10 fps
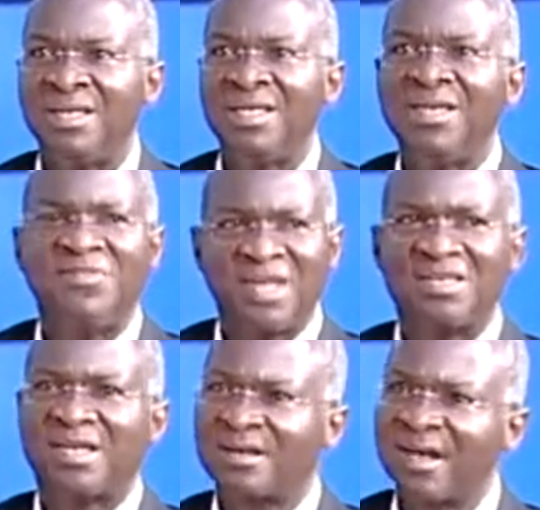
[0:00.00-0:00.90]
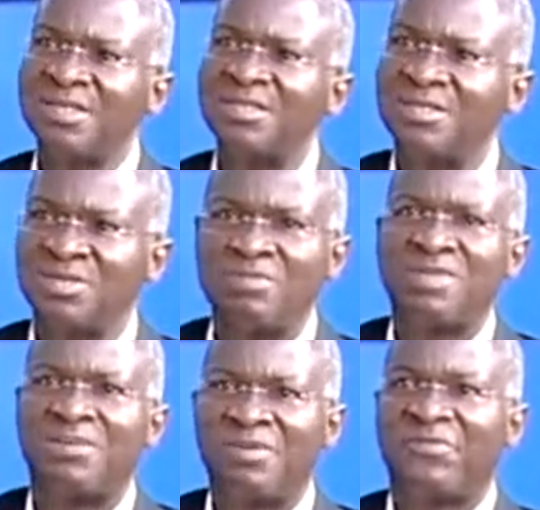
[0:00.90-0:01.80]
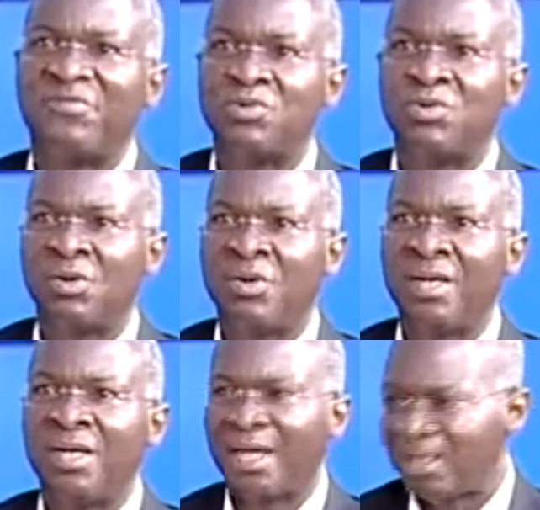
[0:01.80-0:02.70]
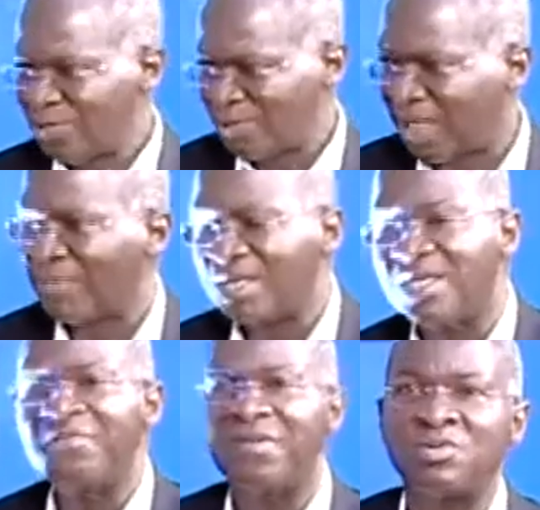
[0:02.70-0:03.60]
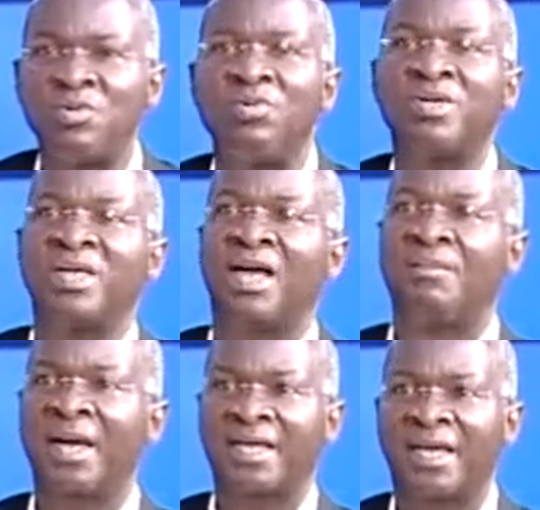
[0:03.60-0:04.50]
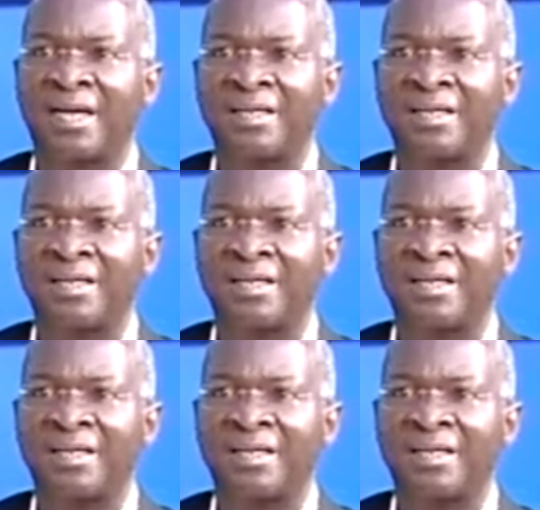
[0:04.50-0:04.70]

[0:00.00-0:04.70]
if there's a crisis sometime in future, at least we can begin first to look in our backyard